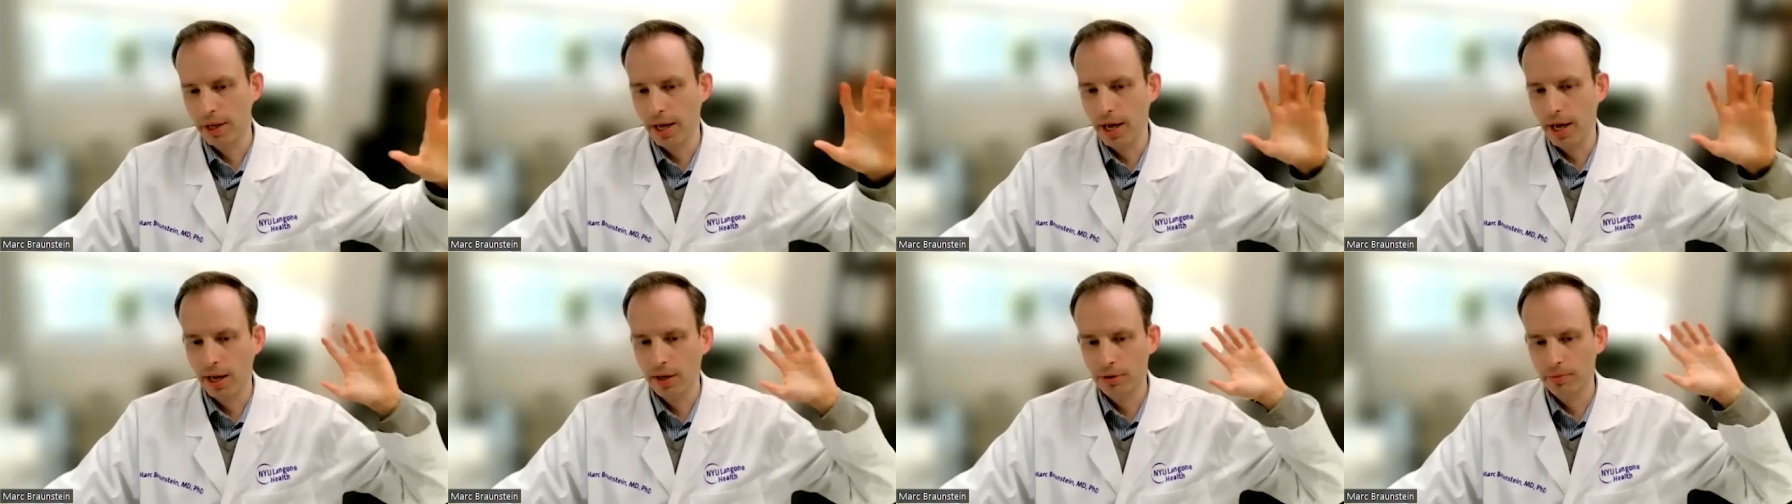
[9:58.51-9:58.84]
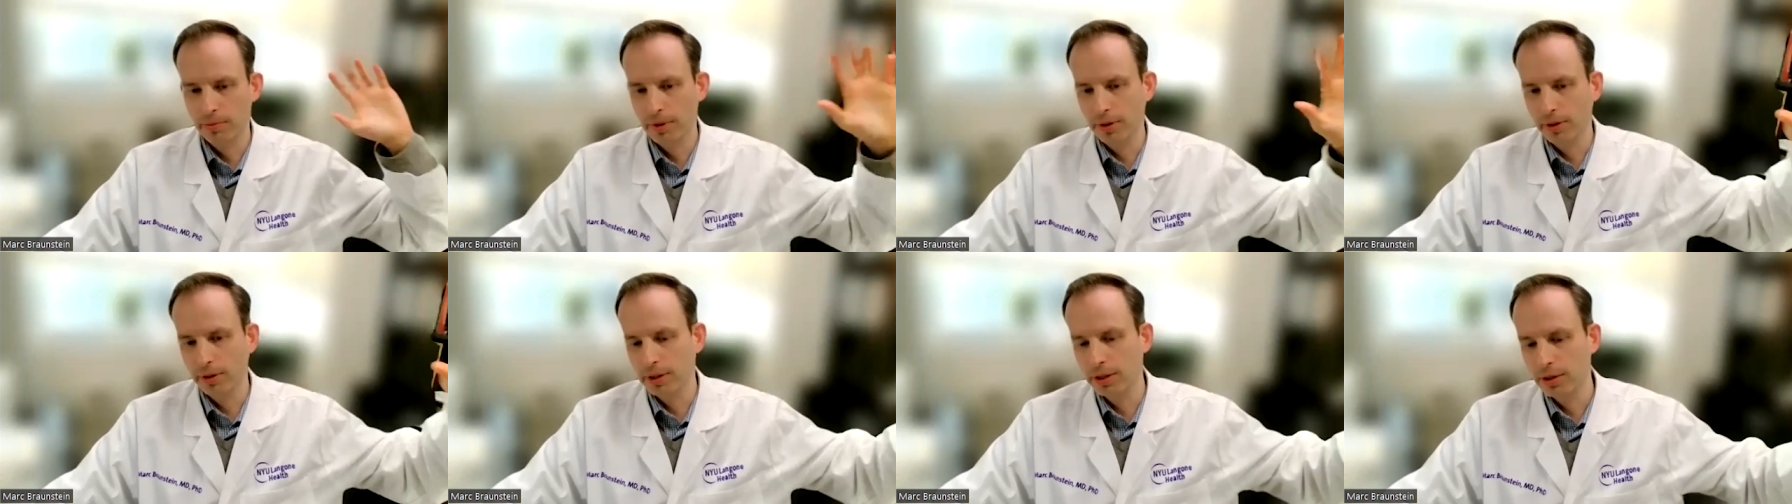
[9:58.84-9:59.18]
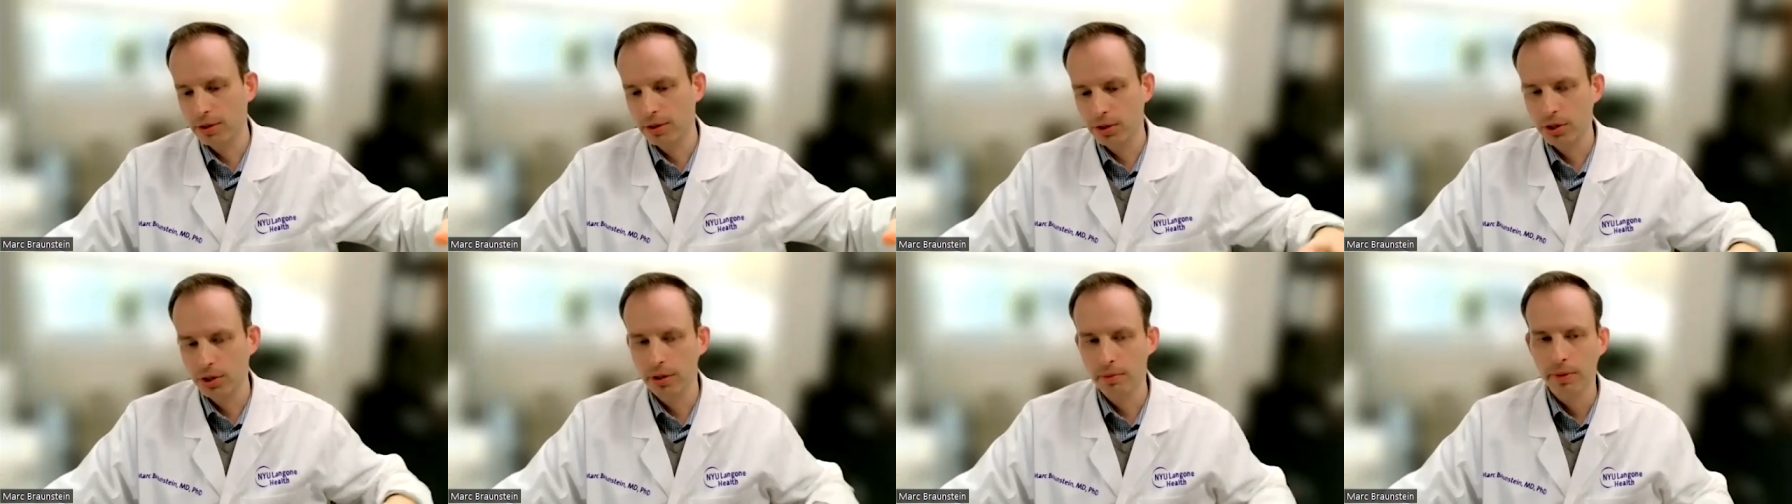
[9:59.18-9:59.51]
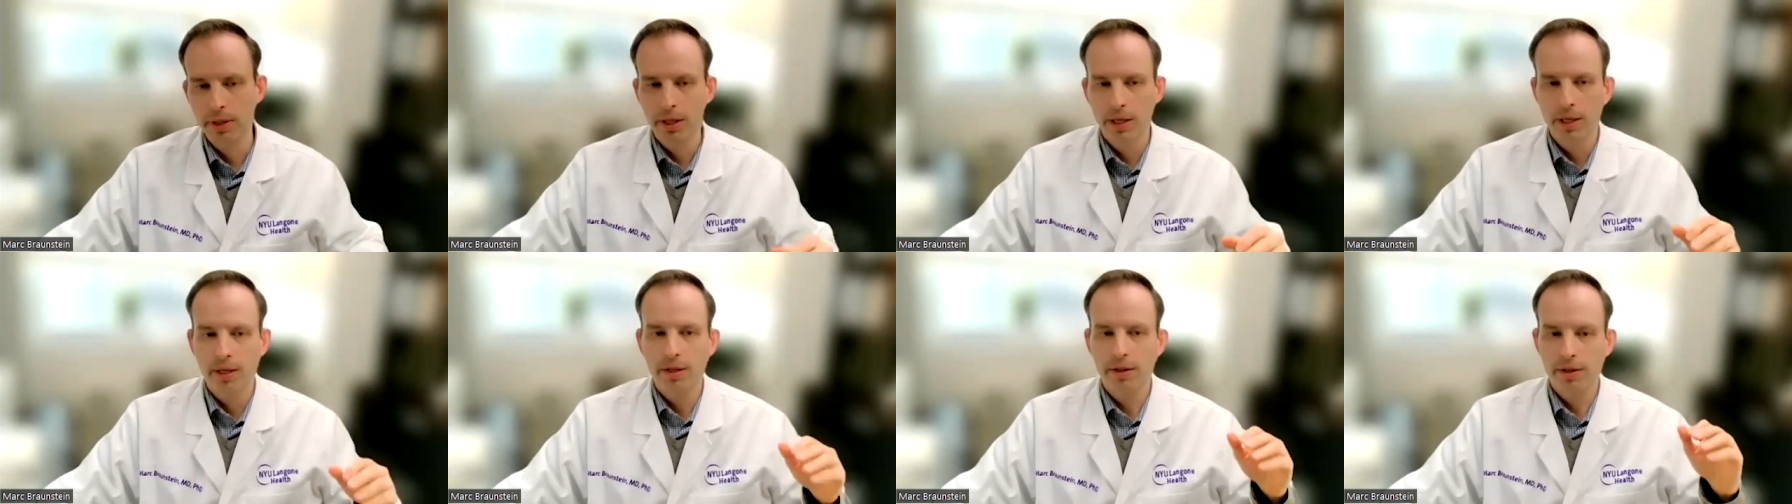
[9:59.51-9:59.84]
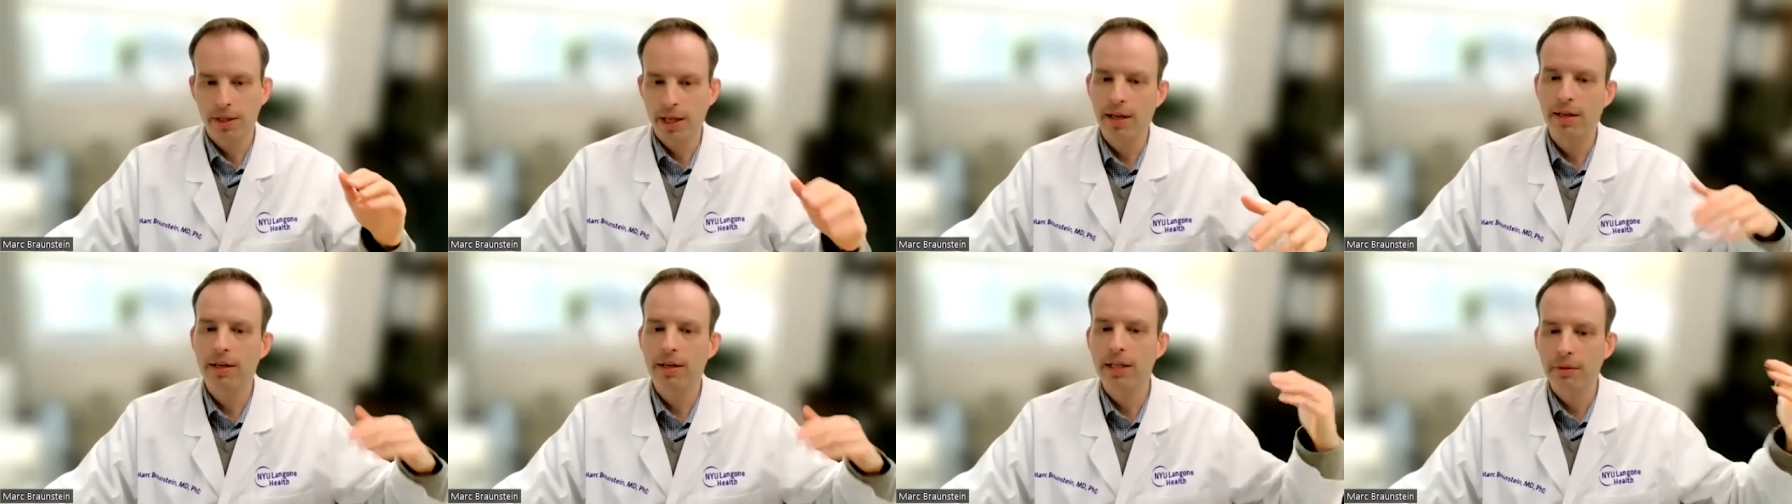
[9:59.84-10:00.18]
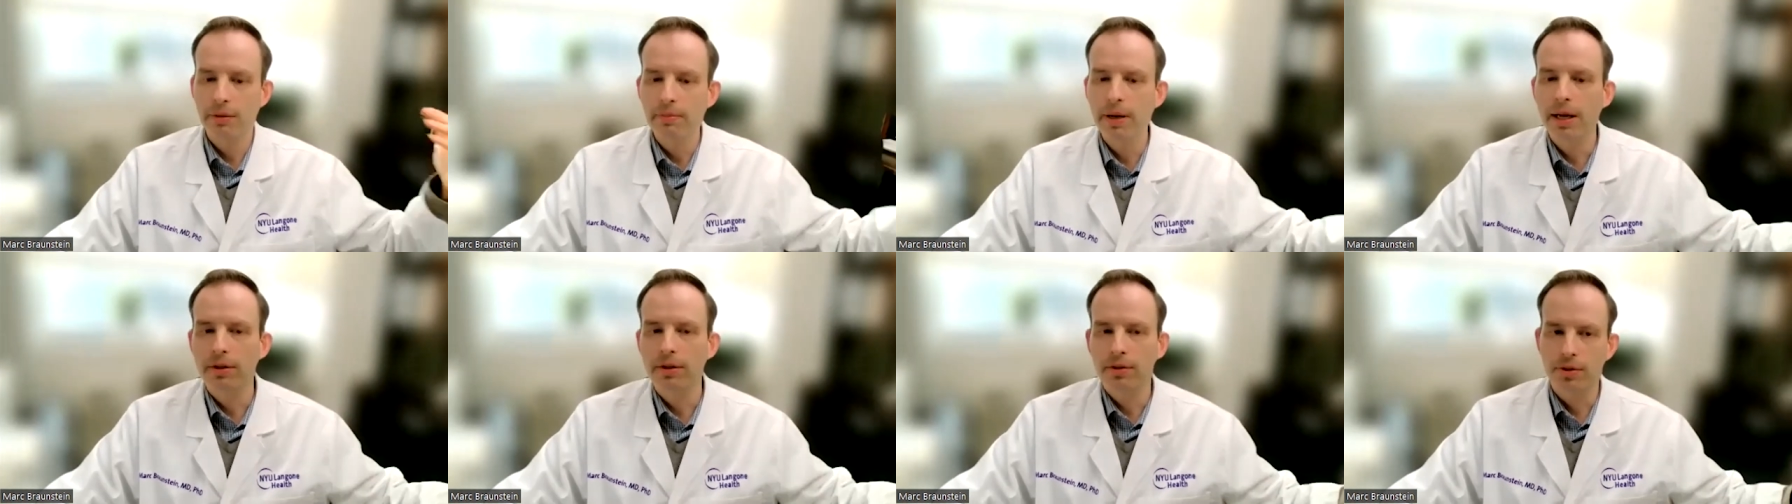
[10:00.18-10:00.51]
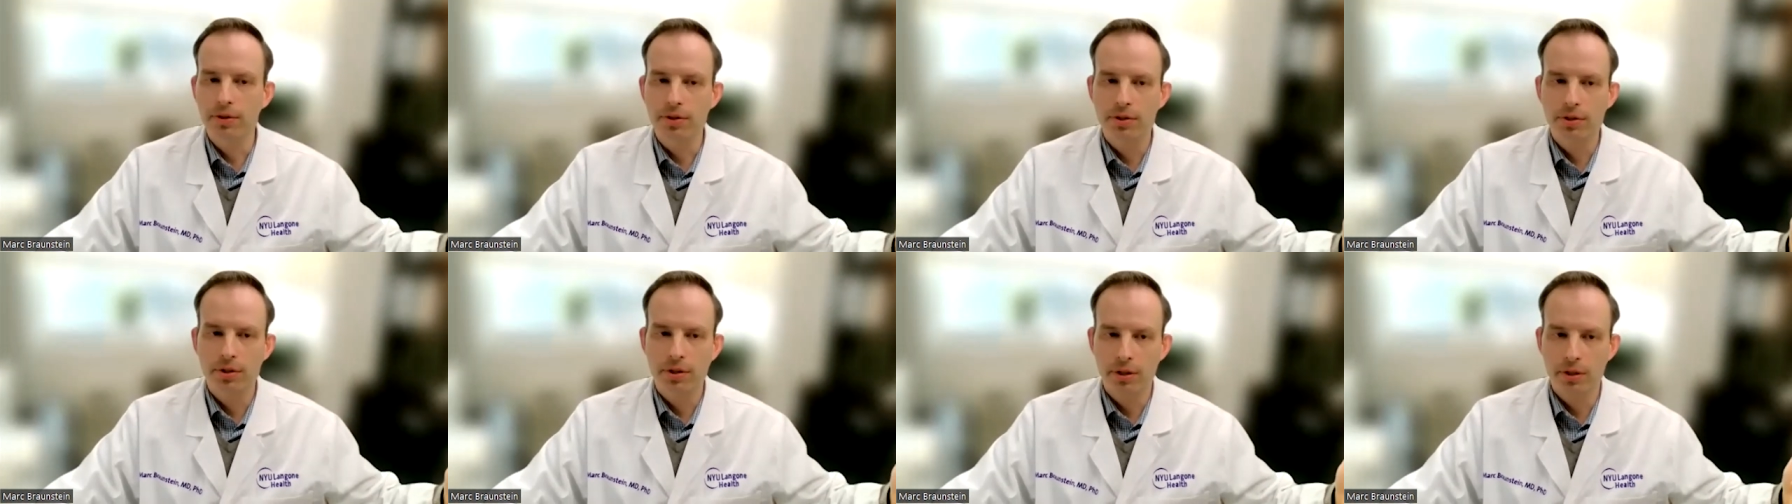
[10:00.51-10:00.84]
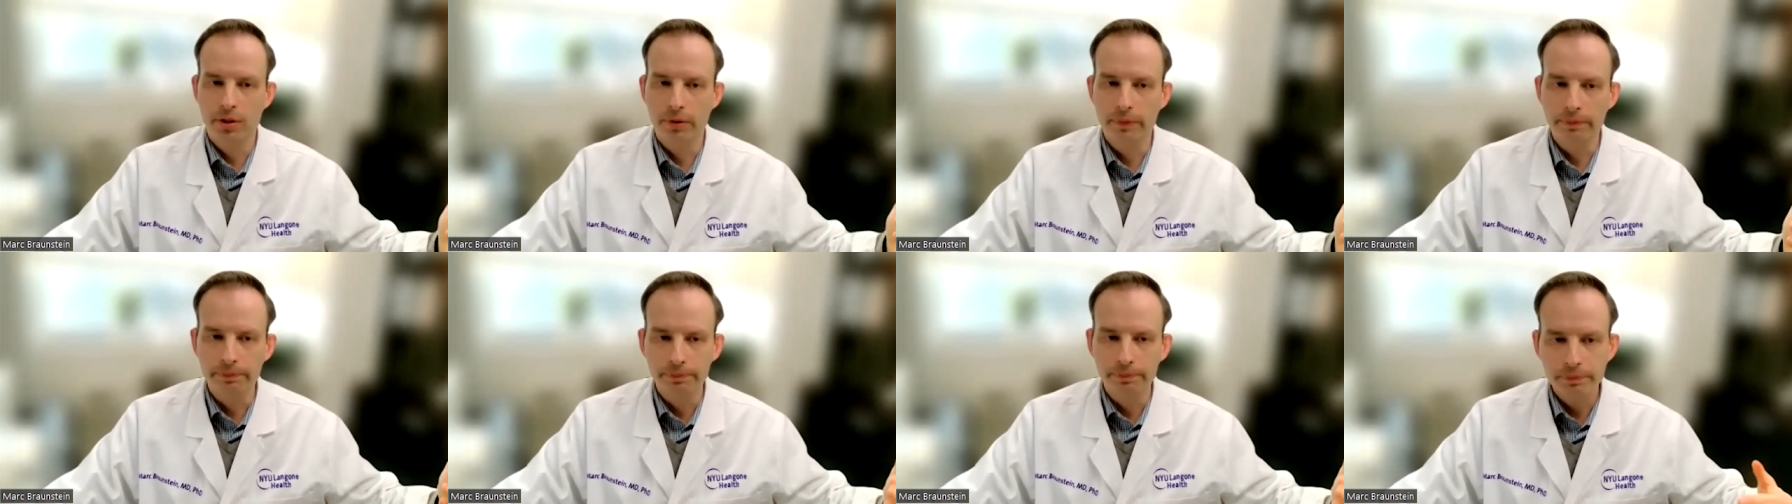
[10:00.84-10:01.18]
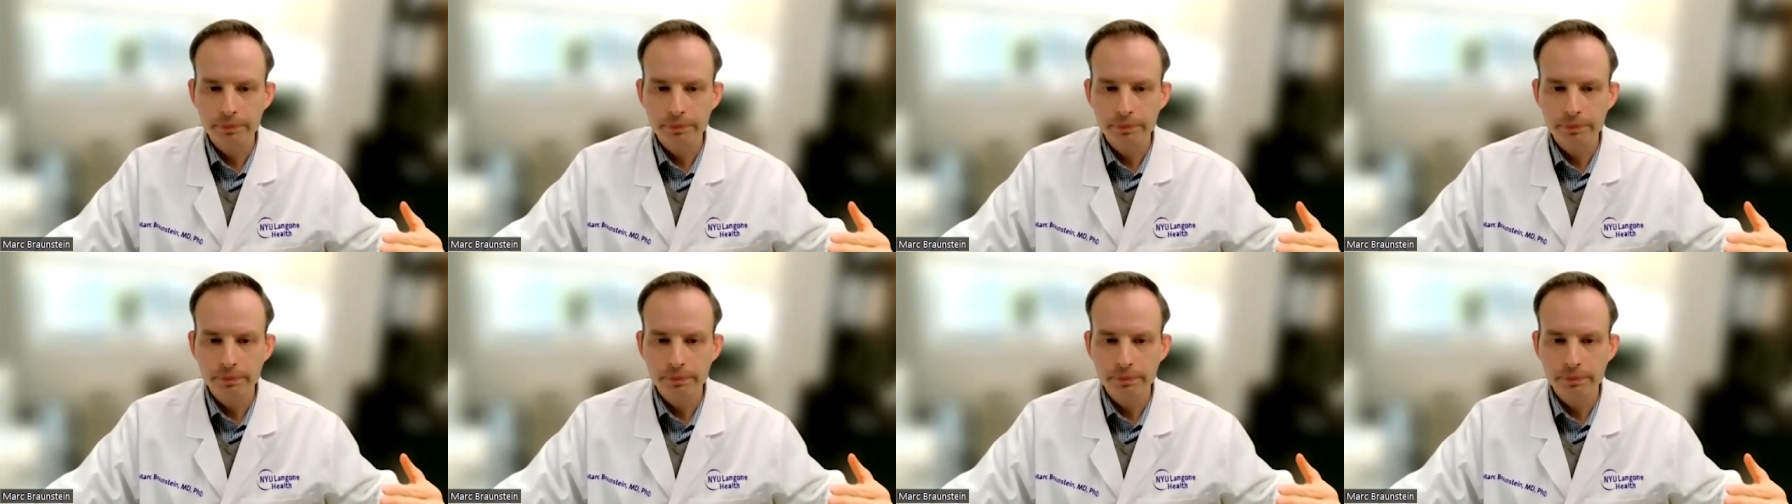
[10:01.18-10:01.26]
the hospital leadership, they need mentors too.